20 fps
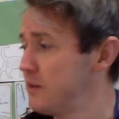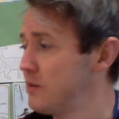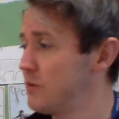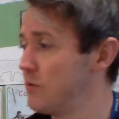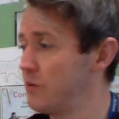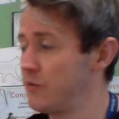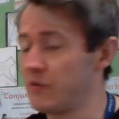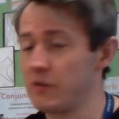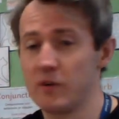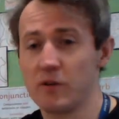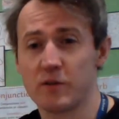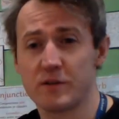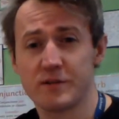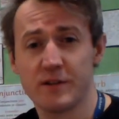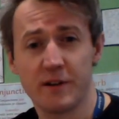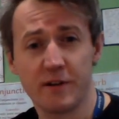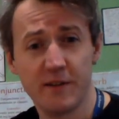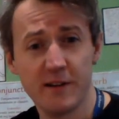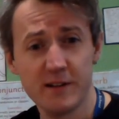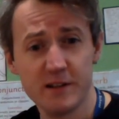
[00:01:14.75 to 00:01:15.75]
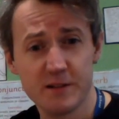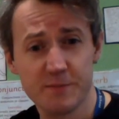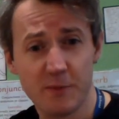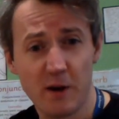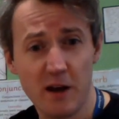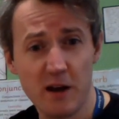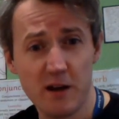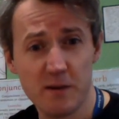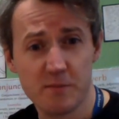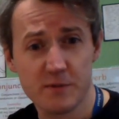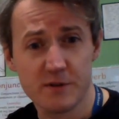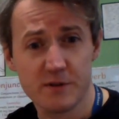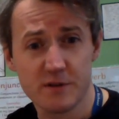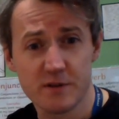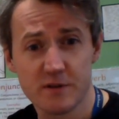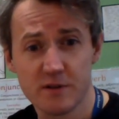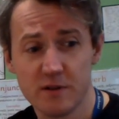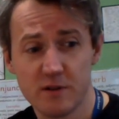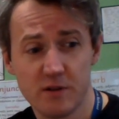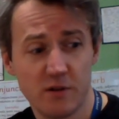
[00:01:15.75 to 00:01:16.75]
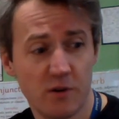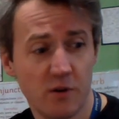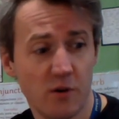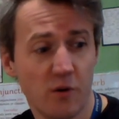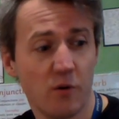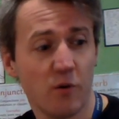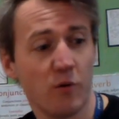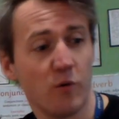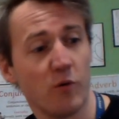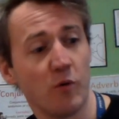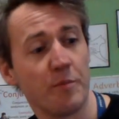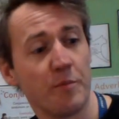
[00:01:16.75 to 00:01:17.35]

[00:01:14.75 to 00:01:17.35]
one that looks like this perhaps, or